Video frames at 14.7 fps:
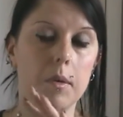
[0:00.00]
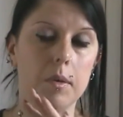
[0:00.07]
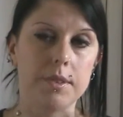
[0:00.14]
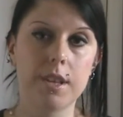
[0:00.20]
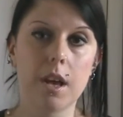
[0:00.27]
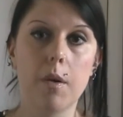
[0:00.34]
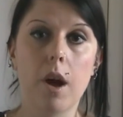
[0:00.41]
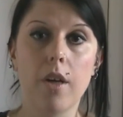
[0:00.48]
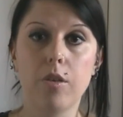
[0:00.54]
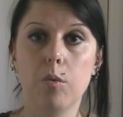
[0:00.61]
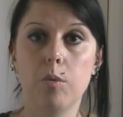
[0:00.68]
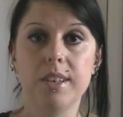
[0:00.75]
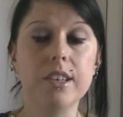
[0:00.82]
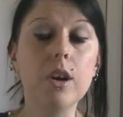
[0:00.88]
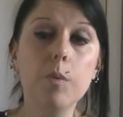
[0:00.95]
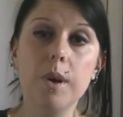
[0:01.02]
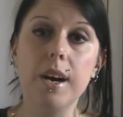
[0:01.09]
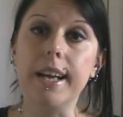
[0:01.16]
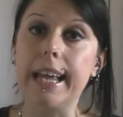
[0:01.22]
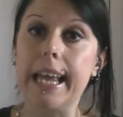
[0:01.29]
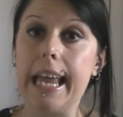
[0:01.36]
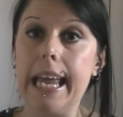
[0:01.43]
So I thought, well, it's not
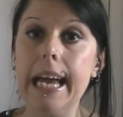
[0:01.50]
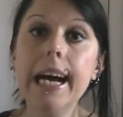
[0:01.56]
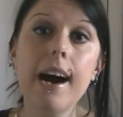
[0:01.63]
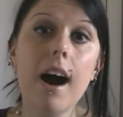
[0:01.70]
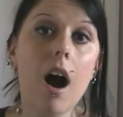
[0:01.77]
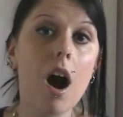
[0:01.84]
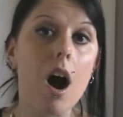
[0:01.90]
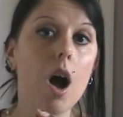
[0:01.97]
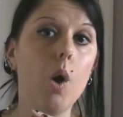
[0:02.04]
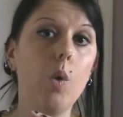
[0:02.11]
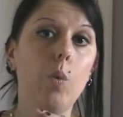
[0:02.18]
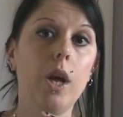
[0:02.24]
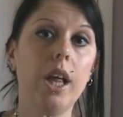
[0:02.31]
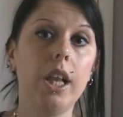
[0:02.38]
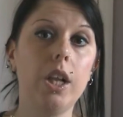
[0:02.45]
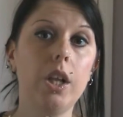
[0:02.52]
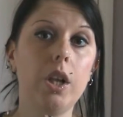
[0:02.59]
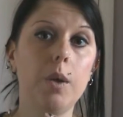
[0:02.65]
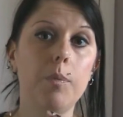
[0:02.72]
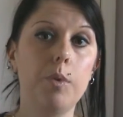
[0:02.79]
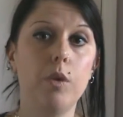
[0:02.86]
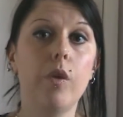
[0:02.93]
working here, I will
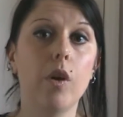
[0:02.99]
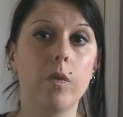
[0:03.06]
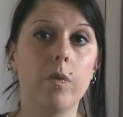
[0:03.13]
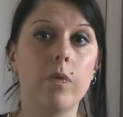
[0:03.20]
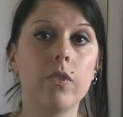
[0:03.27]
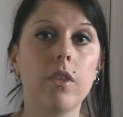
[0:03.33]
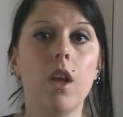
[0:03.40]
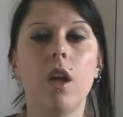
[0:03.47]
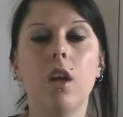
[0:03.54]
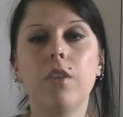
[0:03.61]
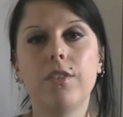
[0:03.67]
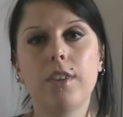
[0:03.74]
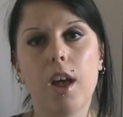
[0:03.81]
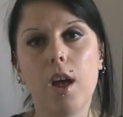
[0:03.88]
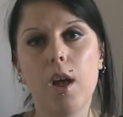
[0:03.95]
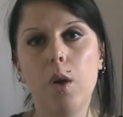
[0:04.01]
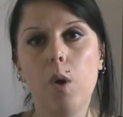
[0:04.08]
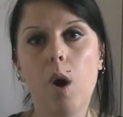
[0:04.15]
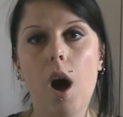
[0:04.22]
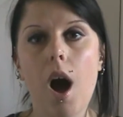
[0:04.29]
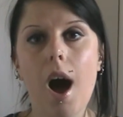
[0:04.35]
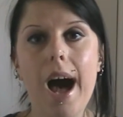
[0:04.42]
move on.
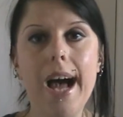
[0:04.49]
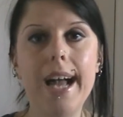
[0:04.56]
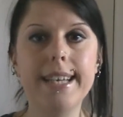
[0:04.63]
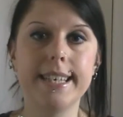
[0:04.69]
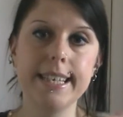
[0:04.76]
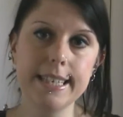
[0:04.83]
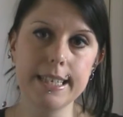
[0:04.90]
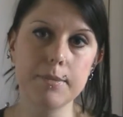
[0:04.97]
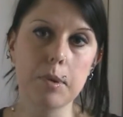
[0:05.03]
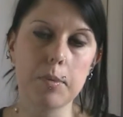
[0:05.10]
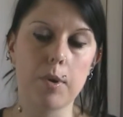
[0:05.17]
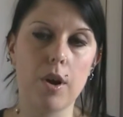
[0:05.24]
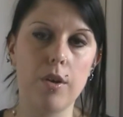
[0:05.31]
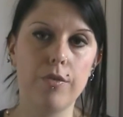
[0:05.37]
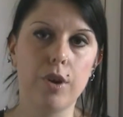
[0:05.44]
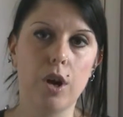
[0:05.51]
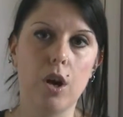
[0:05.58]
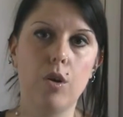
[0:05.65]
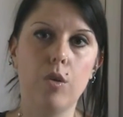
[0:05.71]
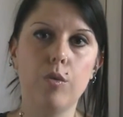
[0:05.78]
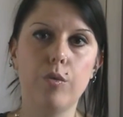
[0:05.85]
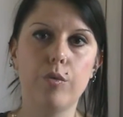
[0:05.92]
So I deleted my
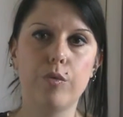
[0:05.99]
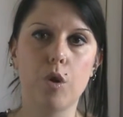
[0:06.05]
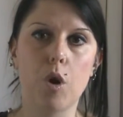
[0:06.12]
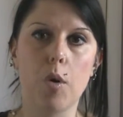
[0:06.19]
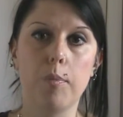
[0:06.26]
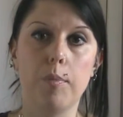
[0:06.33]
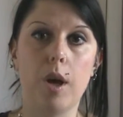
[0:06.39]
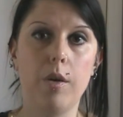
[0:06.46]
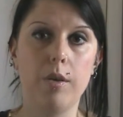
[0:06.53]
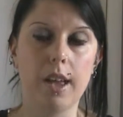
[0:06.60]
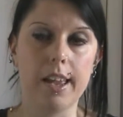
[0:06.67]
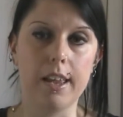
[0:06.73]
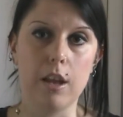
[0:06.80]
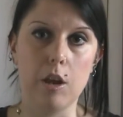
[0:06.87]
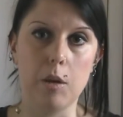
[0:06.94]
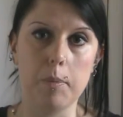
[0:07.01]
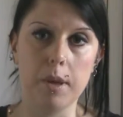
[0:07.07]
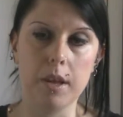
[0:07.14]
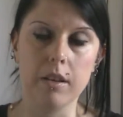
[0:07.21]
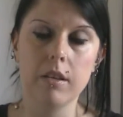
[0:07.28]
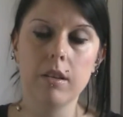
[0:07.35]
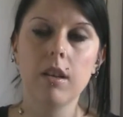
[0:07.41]
profile from
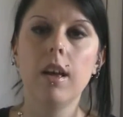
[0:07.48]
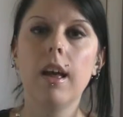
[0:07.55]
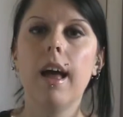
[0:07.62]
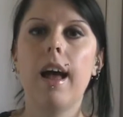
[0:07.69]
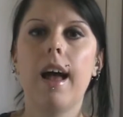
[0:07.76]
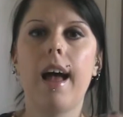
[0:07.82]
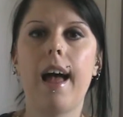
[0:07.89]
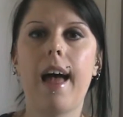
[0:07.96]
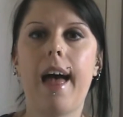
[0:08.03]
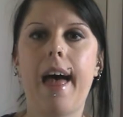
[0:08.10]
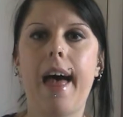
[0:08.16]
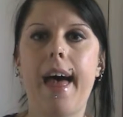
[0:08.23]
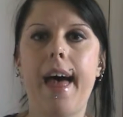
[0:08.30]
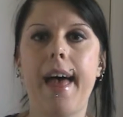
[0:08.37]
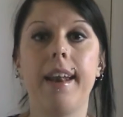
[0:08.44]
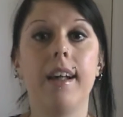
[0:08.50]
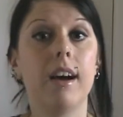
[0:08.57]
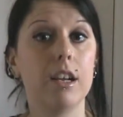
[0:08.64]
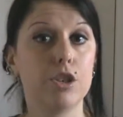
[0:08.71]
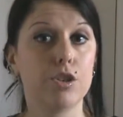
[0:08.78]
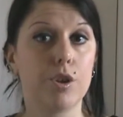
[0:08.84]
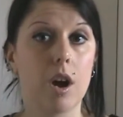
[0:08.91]
OkCupid, and
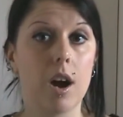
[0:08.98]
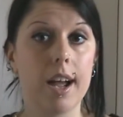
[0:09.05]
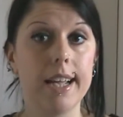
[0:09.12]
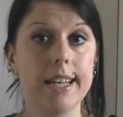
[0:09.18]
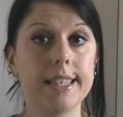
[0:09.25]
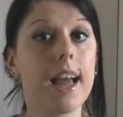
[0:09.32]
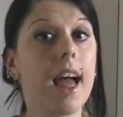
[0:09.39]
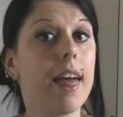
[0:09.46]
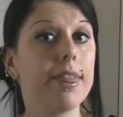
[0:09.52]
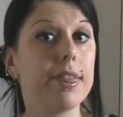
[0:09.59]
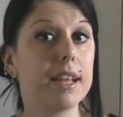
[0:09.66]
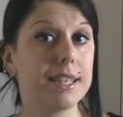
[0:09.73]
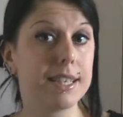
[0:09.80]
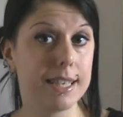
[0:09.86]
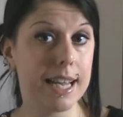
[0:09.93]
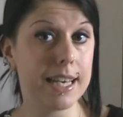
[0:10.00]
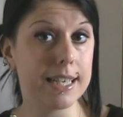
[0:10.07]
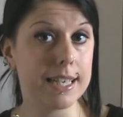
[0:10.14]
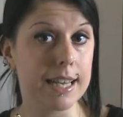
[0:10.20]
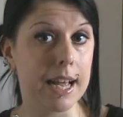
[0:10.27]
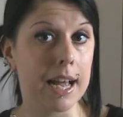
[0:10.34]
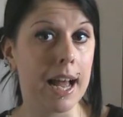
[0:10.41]
I tried the
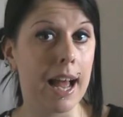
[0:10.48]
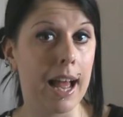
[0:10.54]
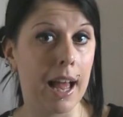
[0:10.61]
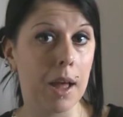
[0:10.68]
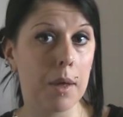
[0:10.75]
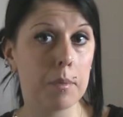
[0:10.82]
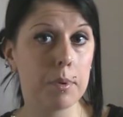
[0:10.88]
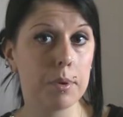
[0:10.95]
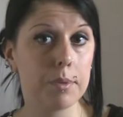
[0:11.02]
Tinder app.